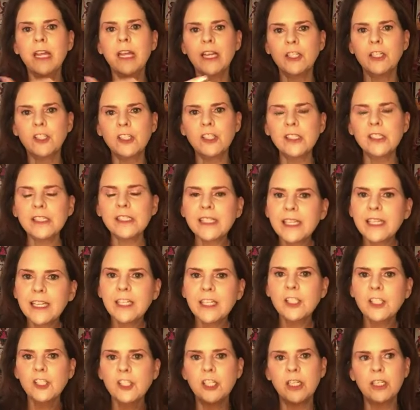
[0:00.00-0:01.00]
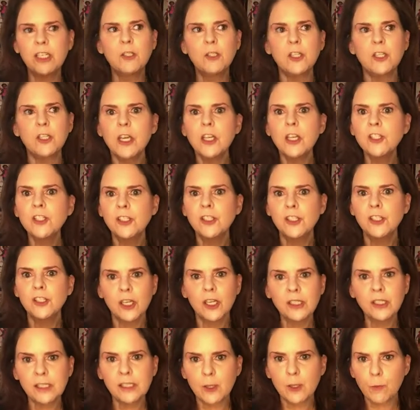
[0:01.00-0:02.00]
and just teaching this
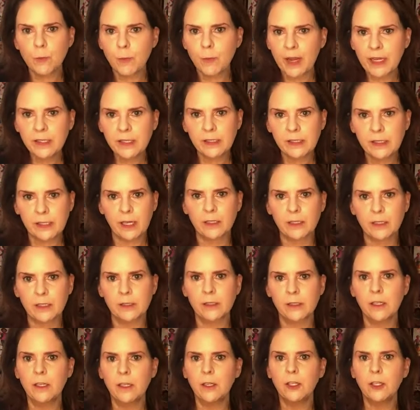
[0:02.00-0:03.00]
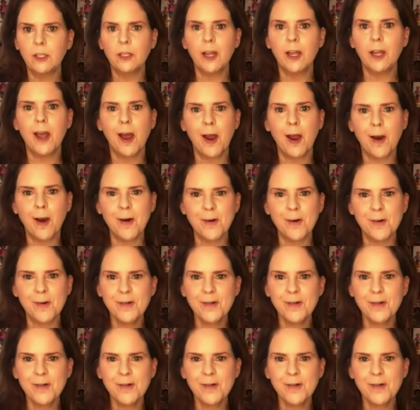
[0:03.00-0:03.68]
just the basics, you mm-hmm. know.